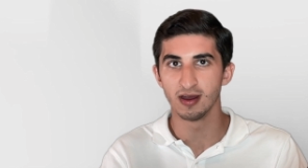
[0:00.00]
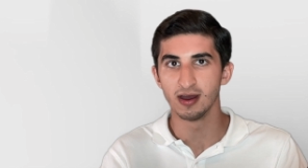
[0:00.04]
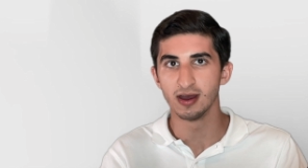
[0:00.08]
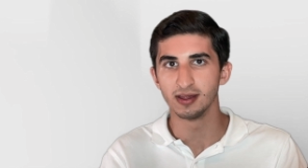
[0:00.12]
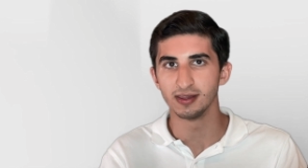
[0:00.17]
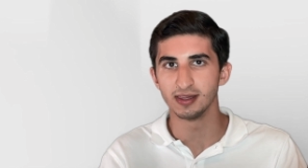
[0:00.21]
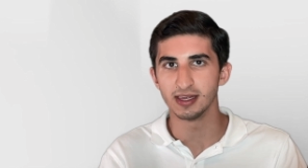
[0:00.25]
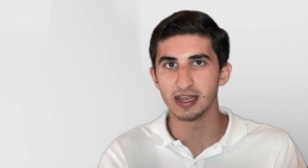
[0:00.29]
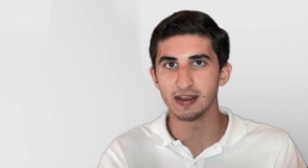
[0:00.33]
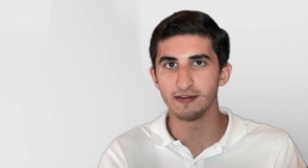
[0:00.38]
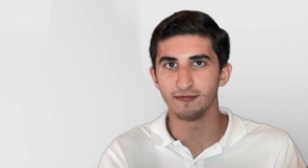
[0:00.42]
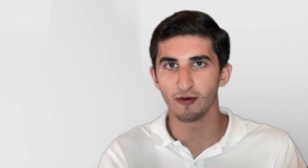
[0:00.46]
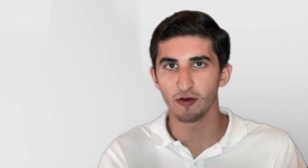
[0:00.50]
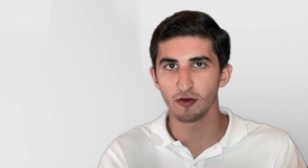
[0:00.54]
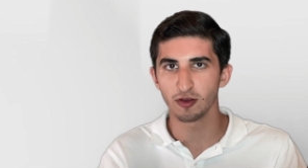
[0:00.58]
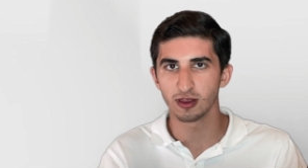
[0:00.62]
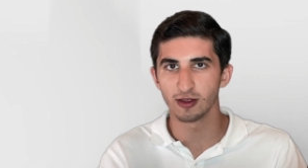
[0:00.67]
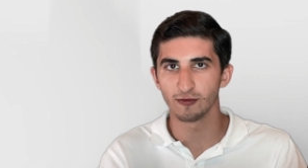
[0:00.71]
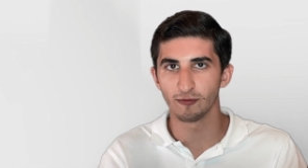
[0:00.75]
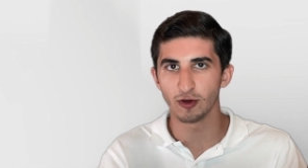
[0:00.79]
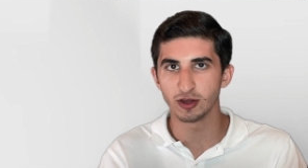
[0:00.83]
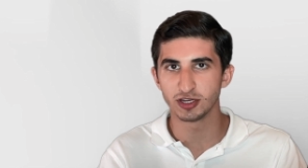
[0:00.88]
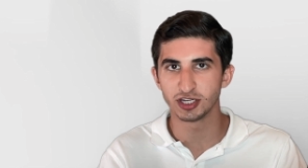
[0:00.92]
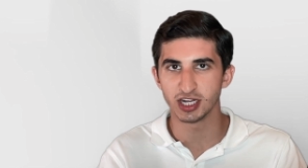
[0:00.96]
The first of
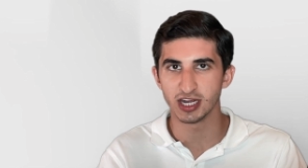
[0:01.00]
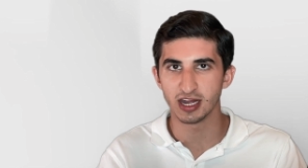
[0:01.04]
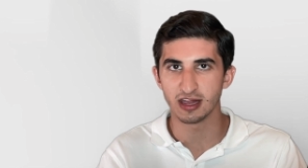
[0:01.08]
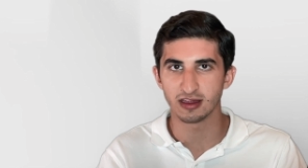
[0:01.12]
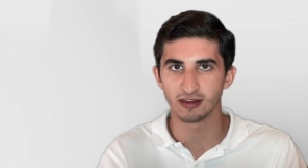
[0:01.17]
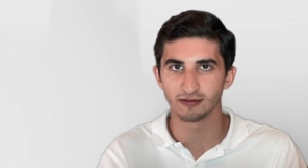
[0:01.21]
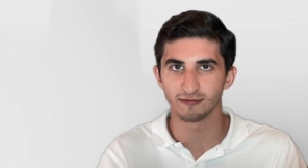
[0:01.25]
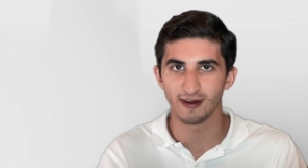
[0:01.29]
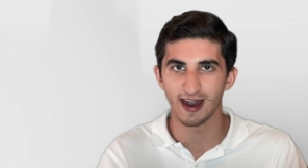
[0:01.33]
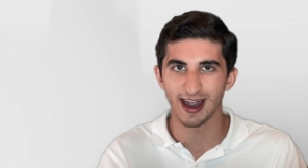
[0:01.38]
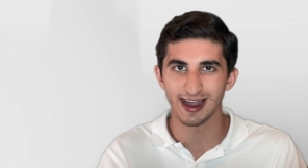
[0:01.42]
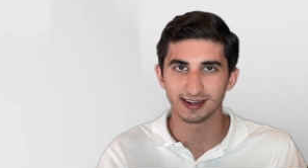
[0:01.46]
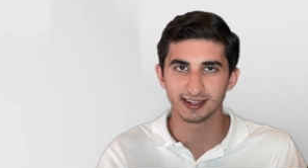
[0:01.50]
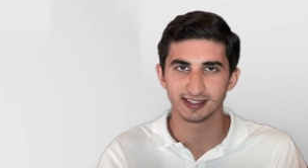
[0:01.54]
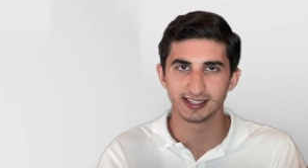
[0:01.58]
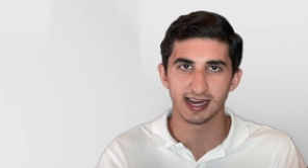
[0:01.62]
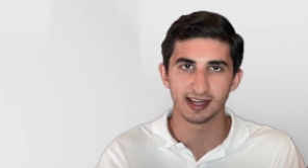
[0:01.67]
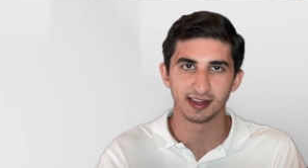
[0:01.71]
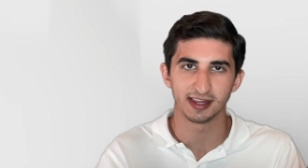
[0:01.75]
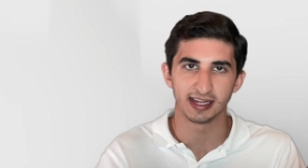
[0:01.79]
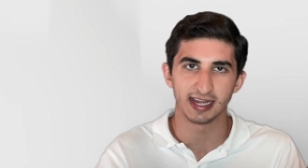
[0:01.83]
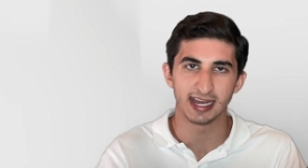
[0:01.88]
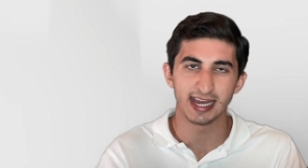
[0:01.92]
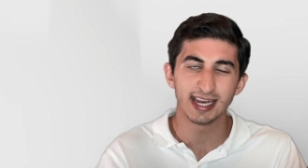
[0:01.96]
which is the fact that
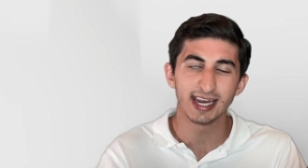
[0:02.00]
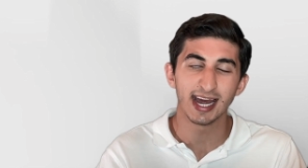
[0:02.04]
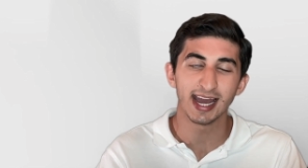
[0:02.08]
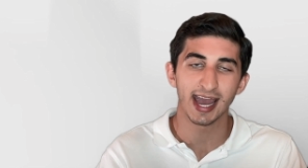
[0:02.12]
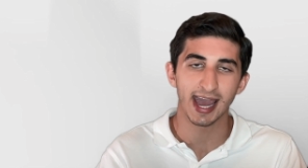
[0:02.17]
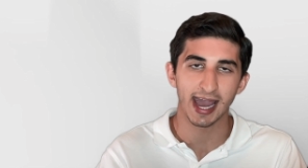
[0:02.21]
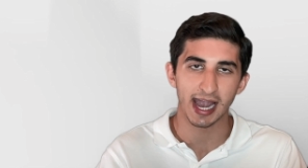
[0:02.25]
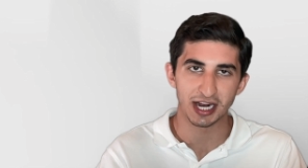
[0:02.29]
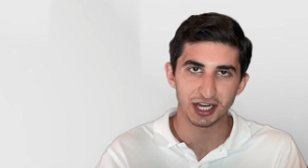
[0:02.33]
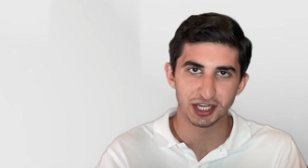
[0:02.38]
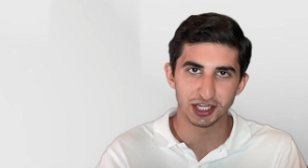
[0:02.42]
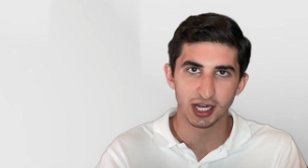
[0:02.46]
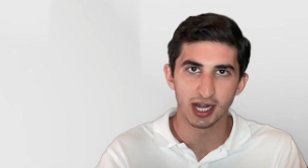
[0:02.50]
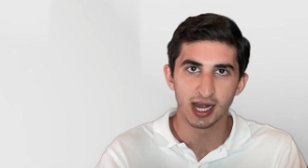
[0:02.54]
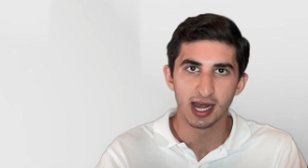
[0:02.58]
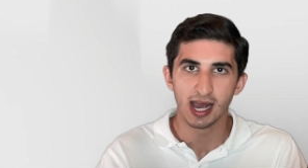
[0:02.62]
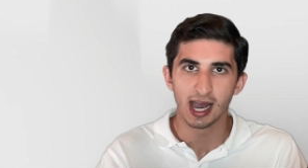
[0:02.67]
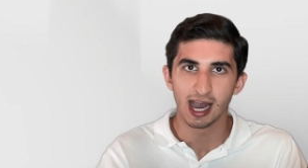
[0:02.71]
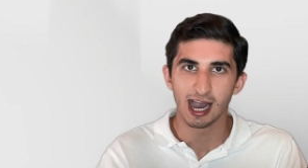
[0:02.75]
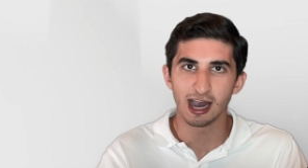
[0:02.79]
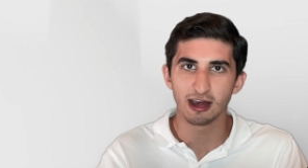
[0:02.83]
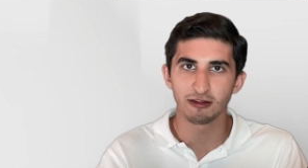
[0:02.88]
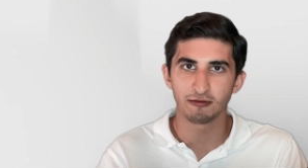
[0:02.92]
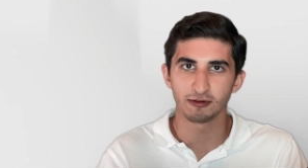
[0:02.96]
the NIH
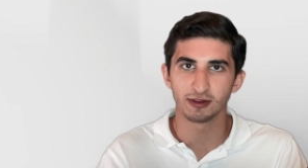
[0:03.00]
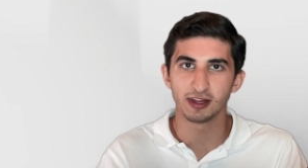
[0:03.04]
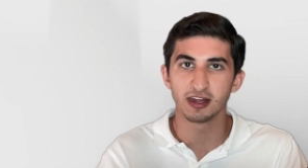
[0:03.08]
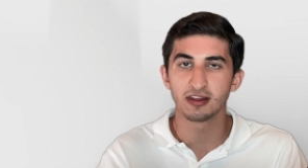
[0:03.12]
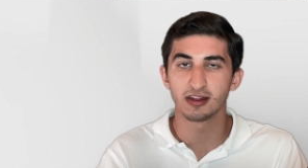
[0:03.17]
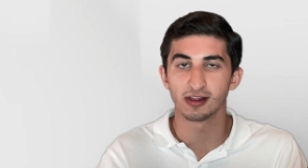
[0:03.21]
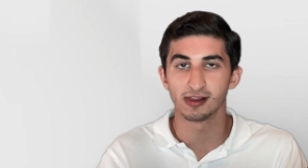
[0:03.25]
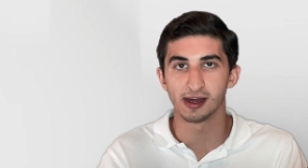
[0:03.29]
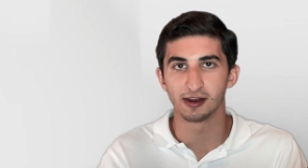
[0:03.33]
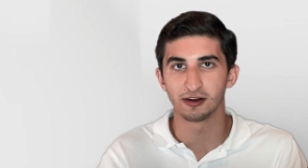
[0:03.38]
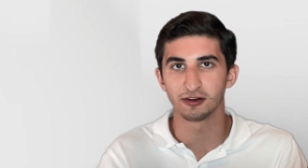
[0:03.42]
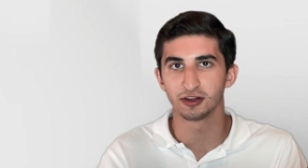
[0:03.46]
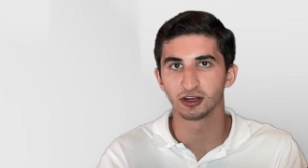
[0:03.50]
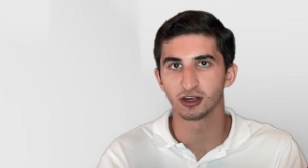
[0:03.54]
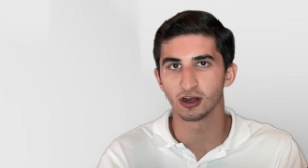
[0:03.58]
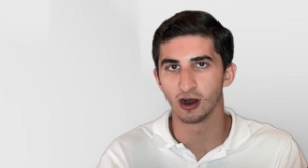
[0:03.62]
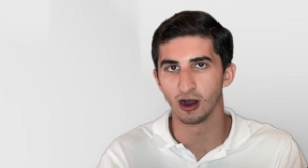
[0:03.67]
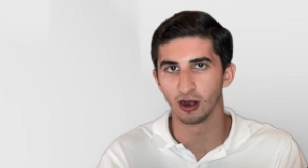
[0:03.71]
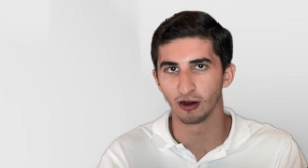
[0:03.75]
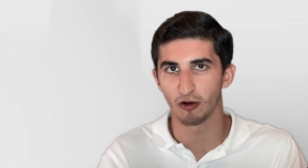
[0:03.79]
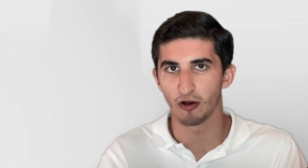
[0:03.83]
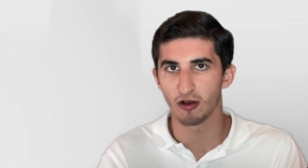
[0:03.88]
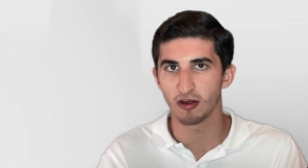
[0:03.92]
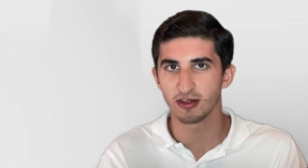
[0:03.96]
has released a letter to
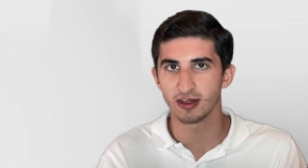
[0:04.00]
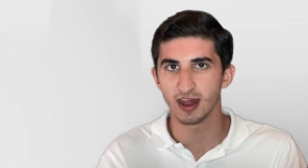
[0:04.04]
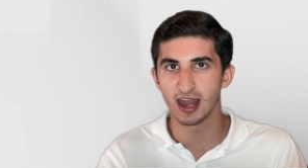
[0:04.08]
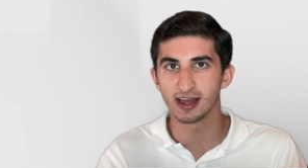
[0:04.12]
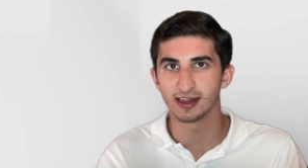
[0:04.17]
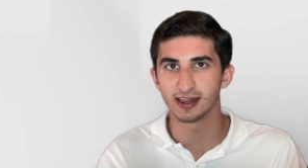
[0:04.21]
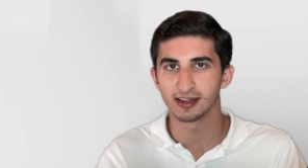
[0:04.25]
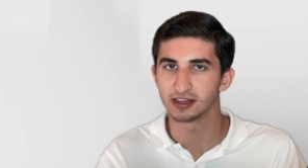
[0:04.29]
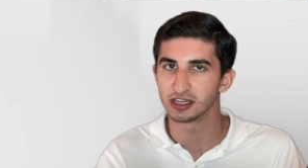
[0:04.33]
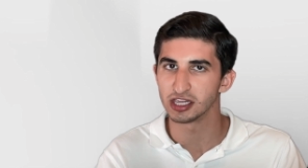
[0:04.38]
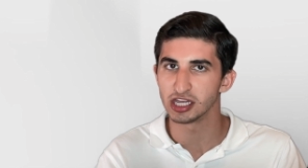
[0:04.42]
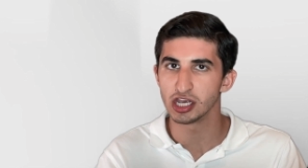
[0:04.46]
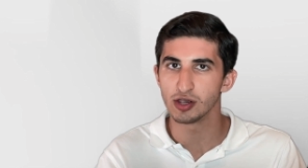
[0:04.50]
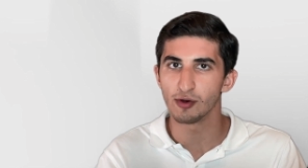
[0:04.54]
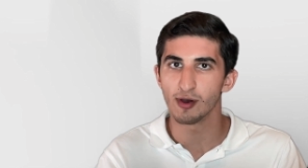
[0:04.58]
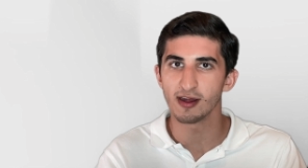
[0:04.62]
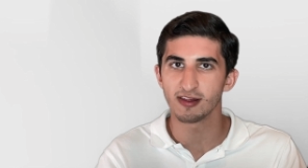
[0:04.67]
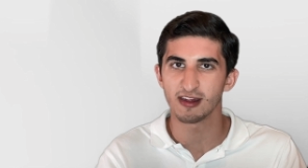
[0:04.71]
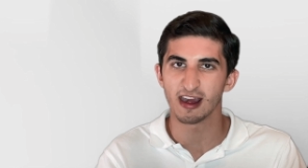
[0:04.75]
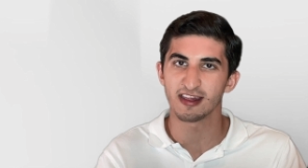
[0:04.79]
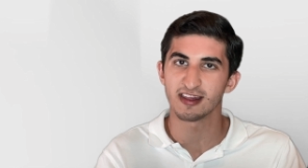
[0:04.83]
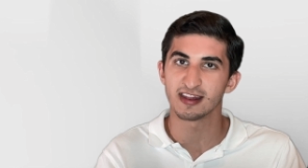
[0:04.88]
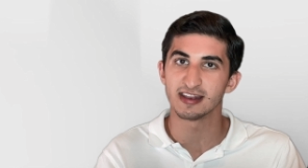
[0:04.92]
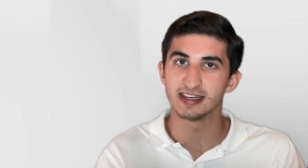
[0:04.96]
Congress saying that the US
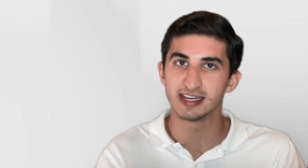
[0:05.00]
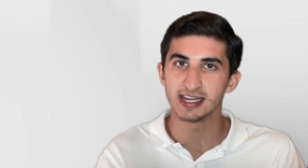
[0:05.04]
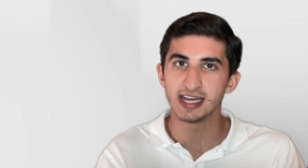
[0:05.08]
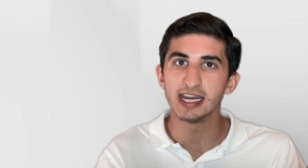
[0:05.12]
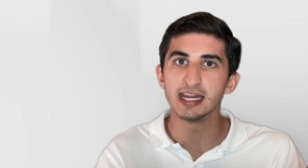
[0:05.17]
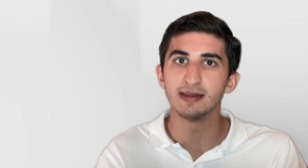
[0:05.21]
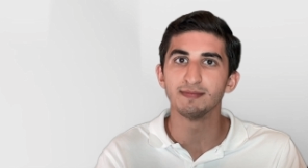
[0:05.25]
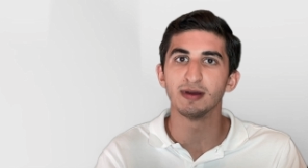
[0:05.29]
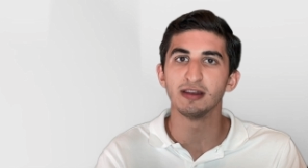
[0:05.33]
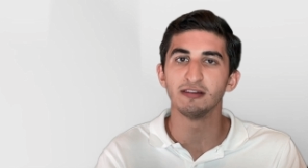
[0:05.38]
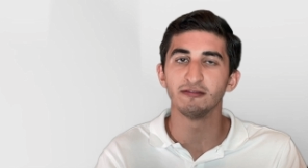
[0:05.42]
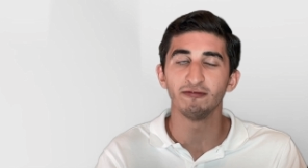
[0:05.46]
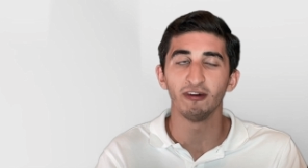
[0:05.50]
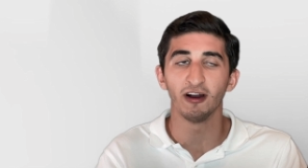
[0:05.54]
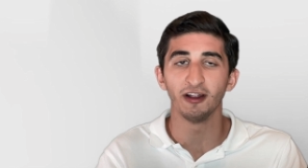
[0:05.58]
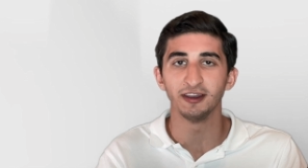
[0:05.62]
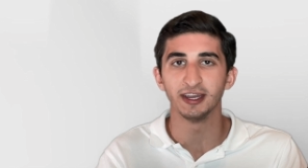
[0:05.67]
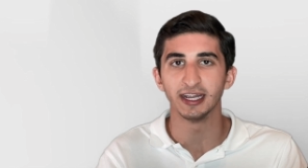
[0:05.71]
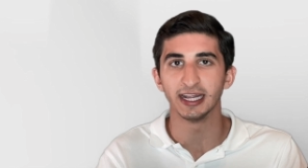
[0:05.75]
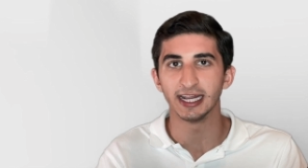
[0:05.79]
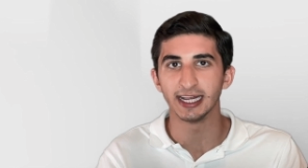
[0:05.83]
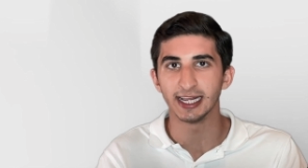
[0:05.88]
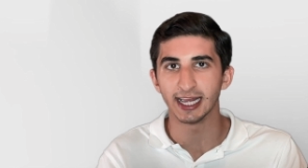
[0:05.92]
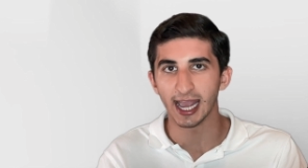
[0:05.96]
has indeed been
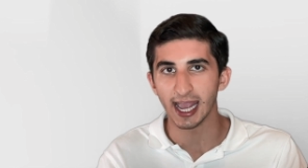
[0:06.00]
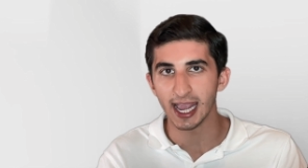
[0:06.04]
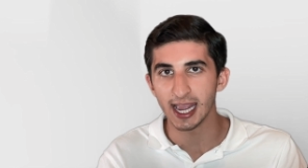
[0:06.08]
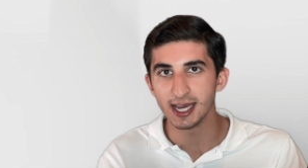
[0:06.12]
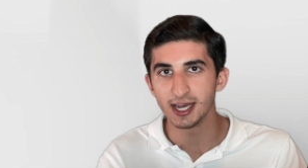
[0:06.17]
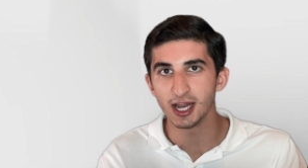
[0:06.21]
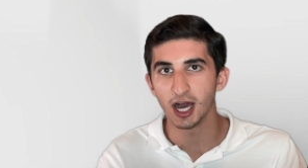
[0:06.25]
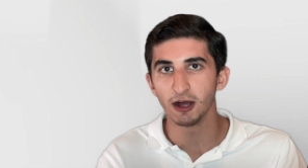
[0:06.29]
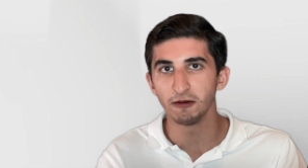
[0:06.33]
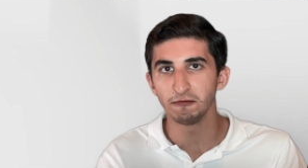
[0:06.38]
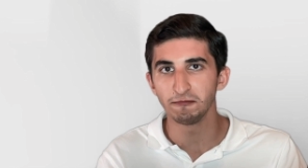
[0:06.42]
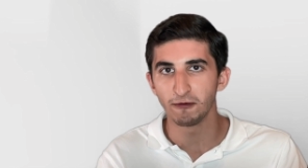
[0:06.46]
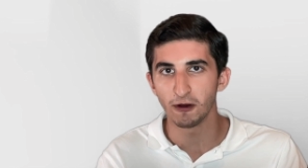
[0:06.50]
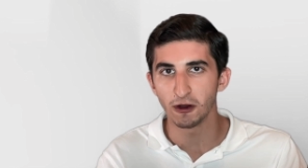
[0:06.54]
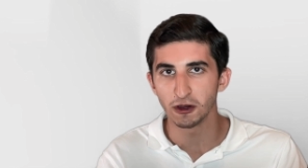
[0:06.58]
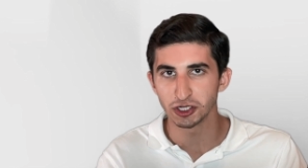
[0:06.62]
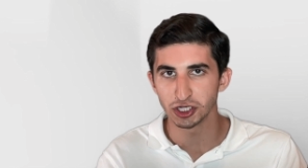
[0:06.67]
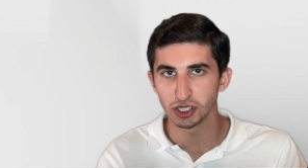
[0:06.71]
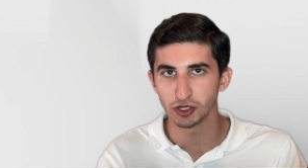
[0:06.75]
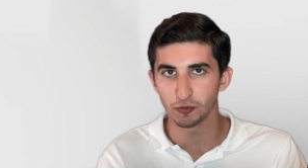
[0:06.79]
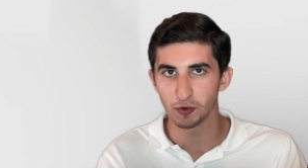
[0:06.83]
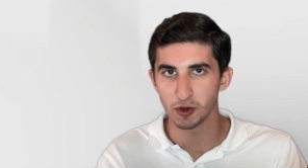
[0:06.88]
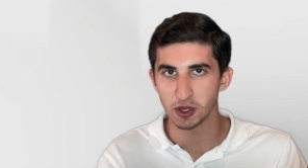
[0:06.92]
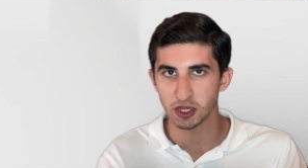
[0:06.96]
funding
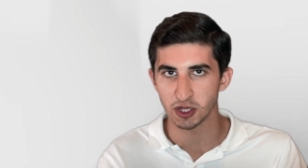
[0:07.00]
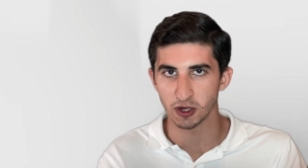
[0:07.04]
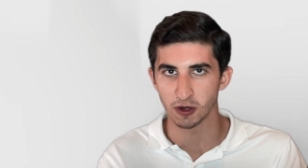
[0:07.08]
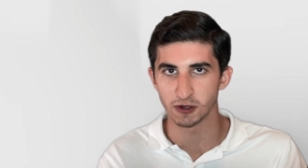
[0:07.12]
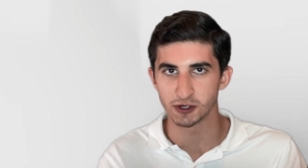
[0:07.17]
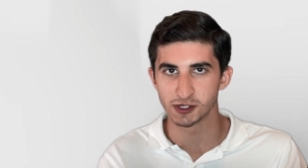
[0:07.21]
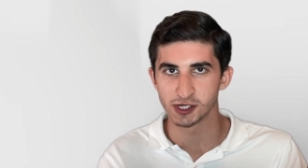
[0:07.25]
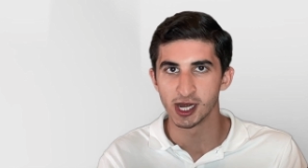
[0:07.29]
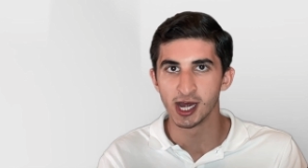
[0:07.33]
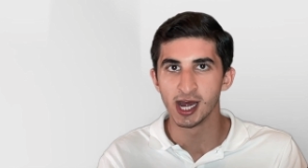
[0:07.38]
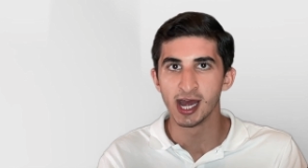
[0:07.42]
gain-of-function research